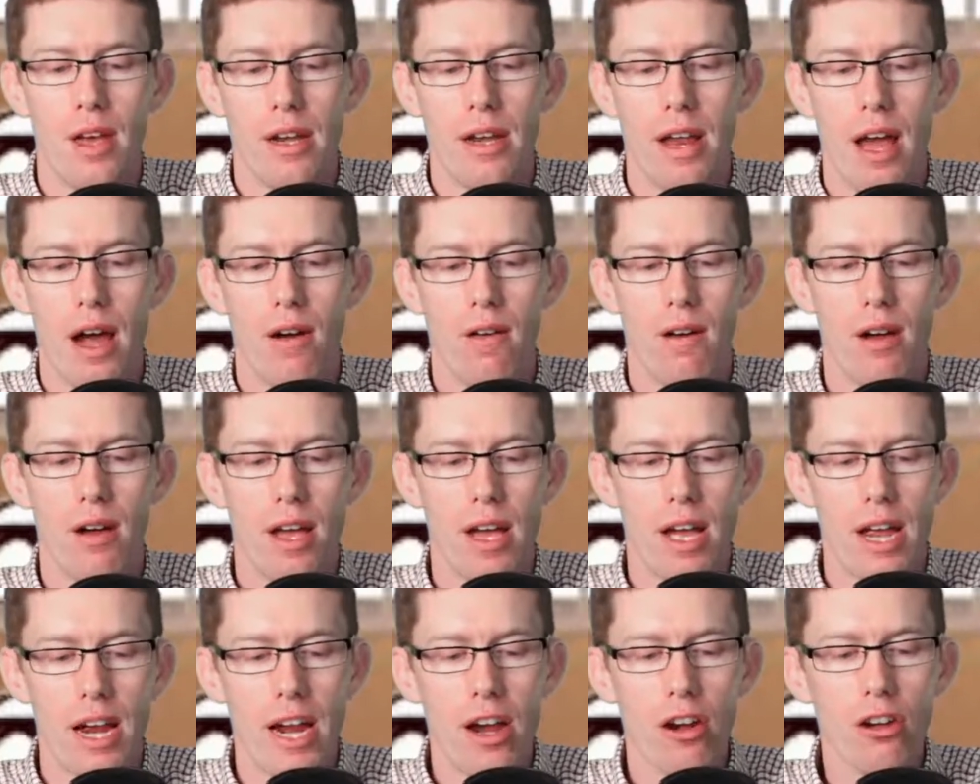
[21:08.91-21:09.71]
Now,
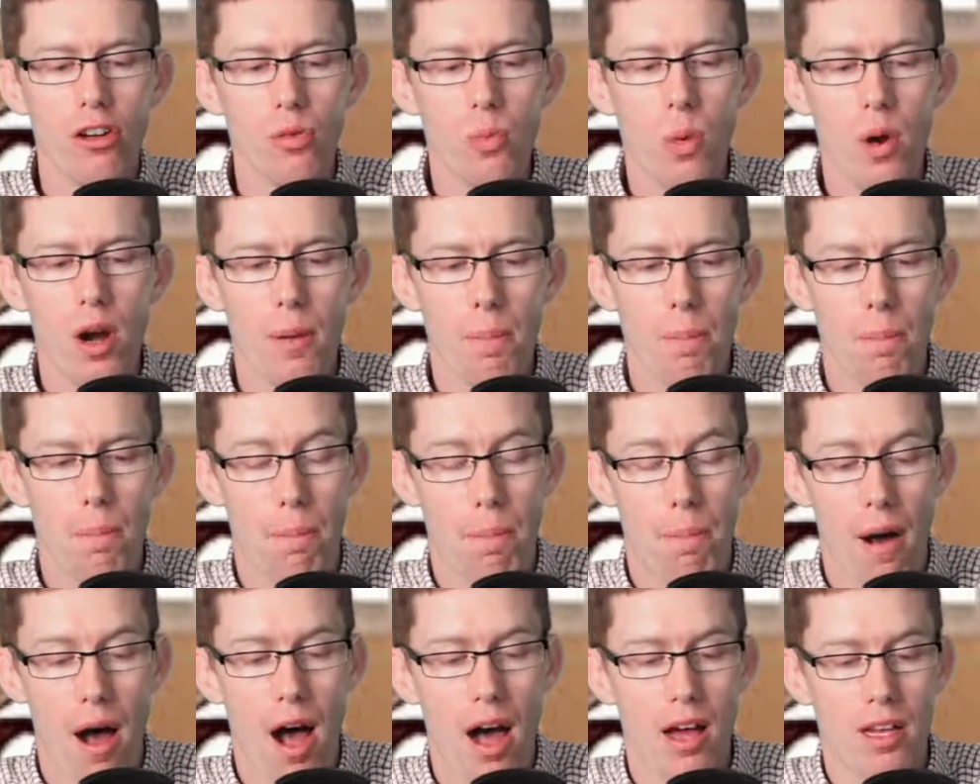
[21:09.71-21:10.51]
here's what a
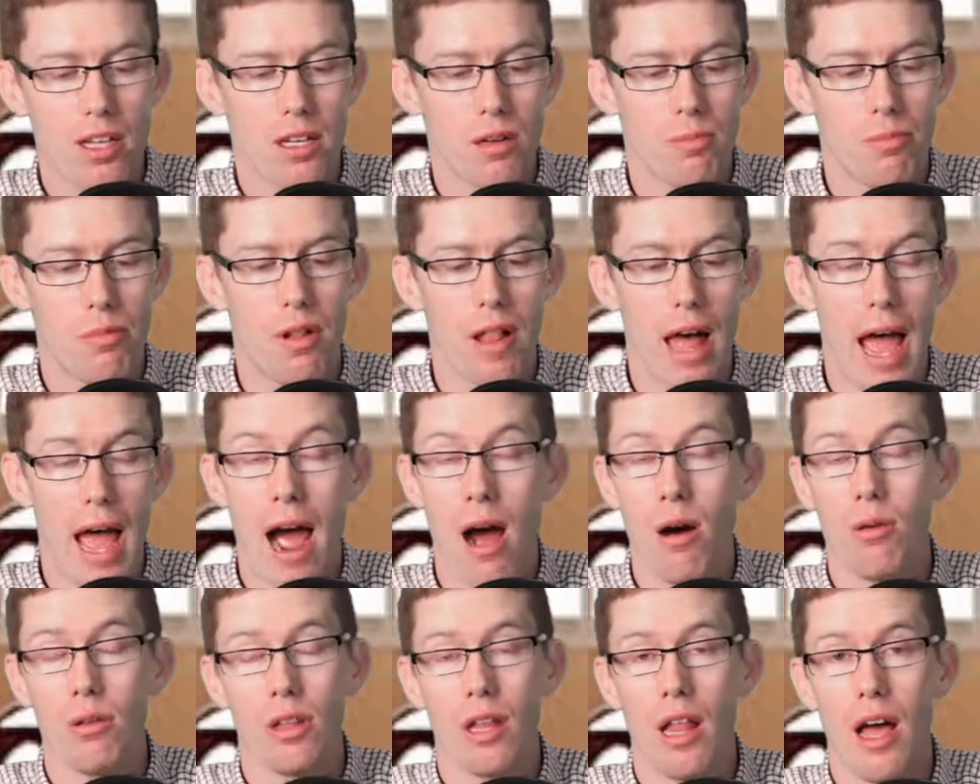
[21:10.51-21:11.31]
possible
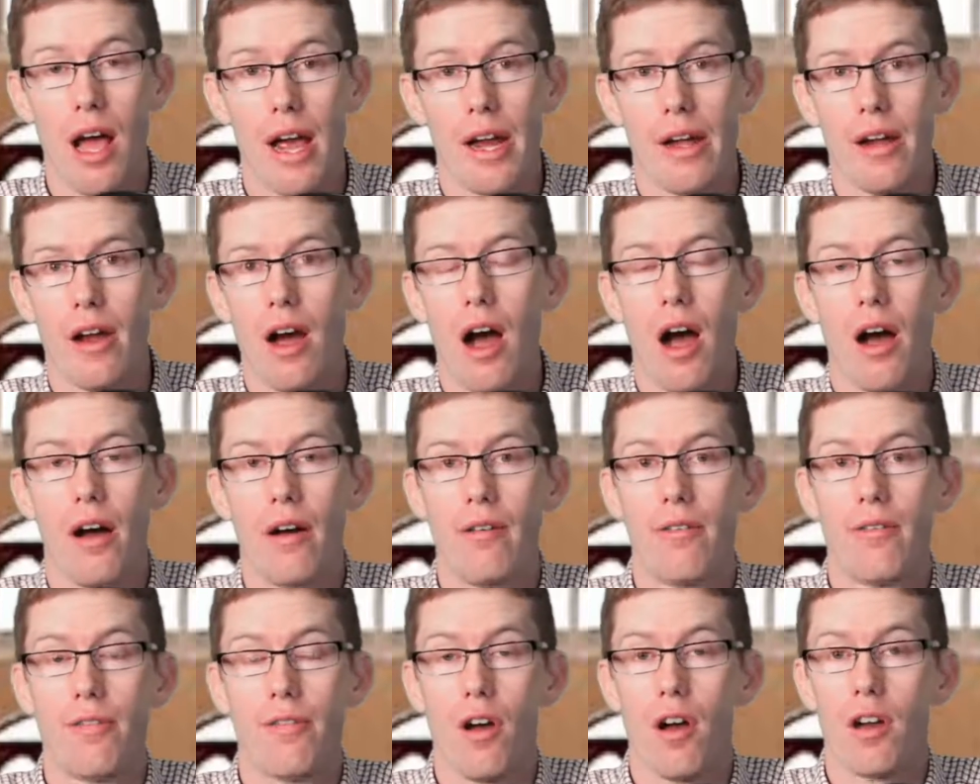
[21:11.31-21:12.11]
outline
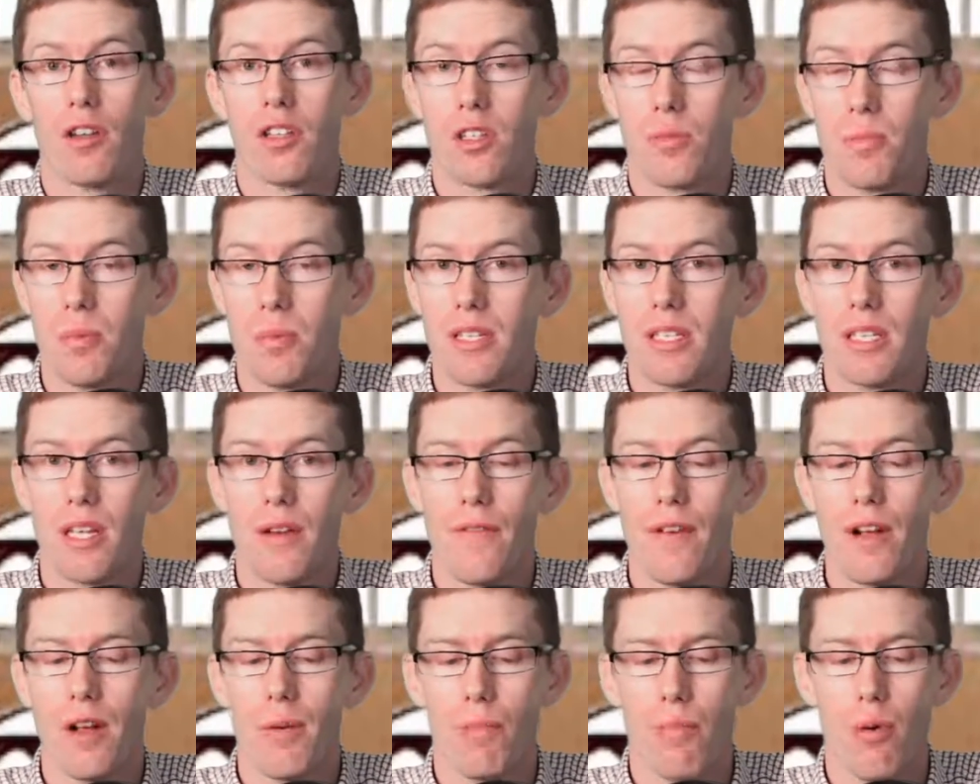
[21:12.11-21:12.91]
of a
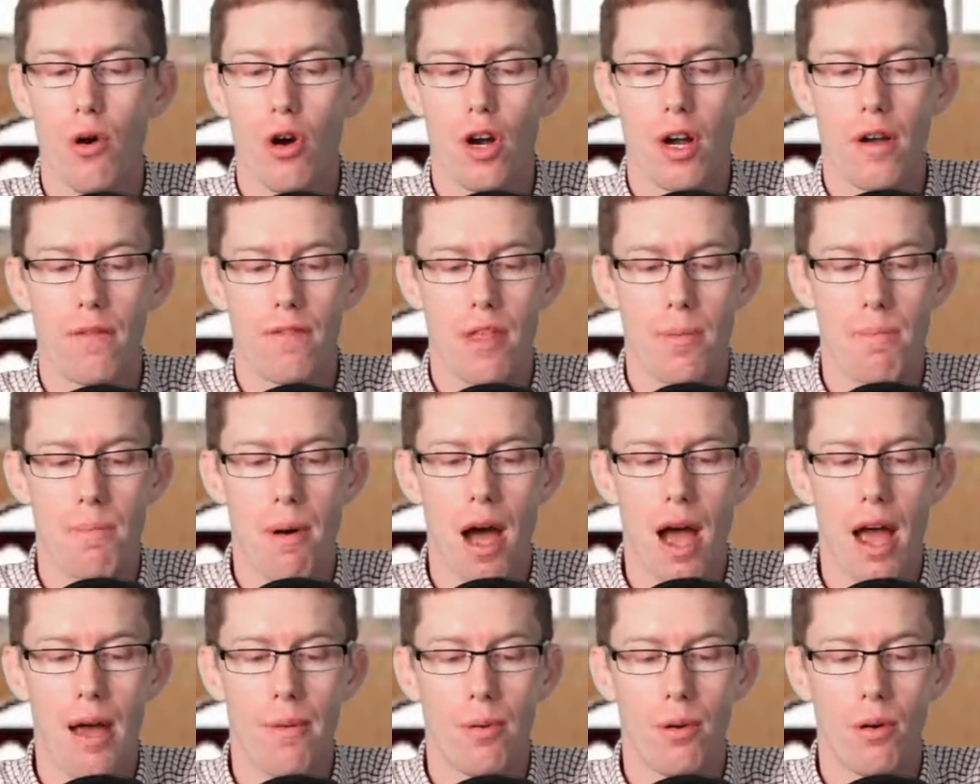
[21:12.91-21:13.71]
specific book of the
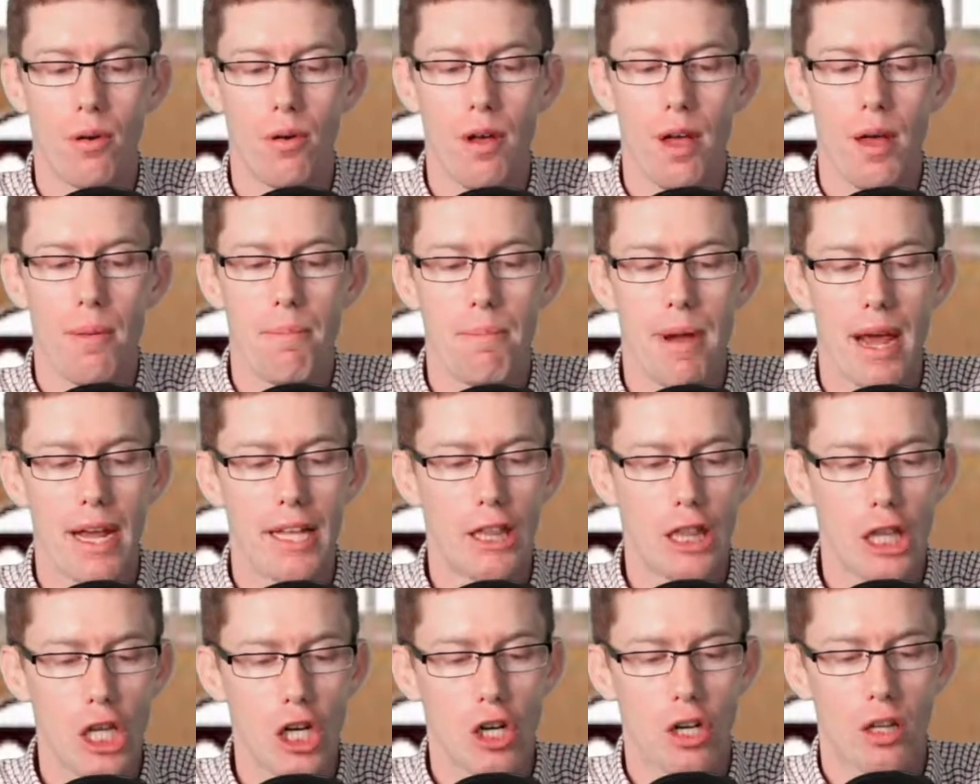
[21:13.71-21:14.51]
Bible may
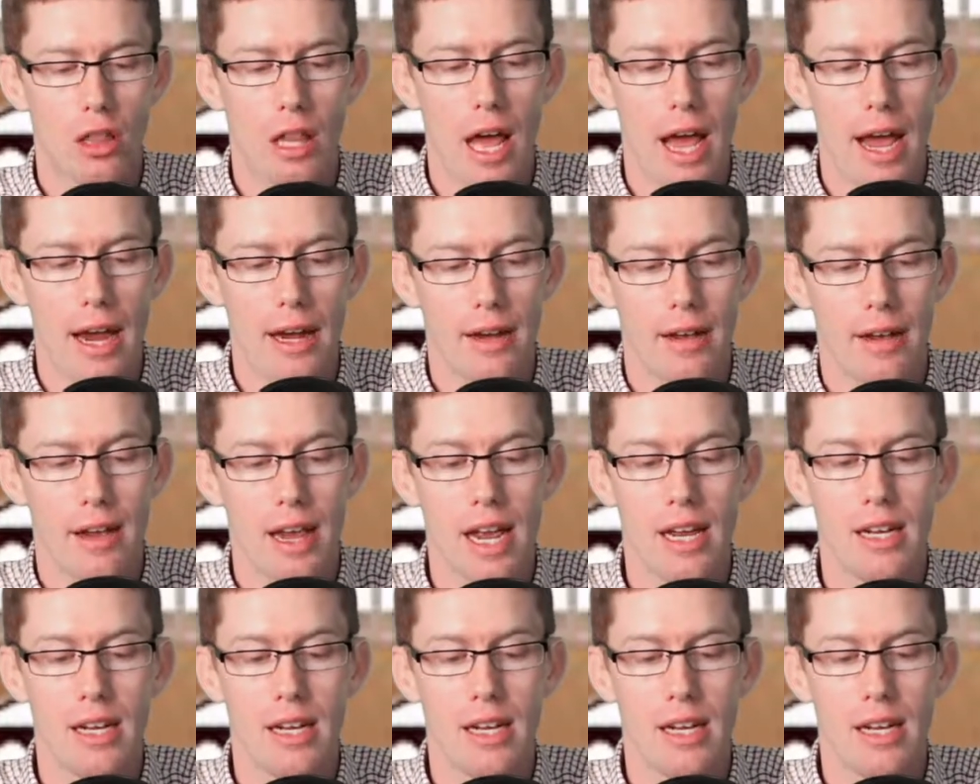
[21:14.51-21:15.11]
look like.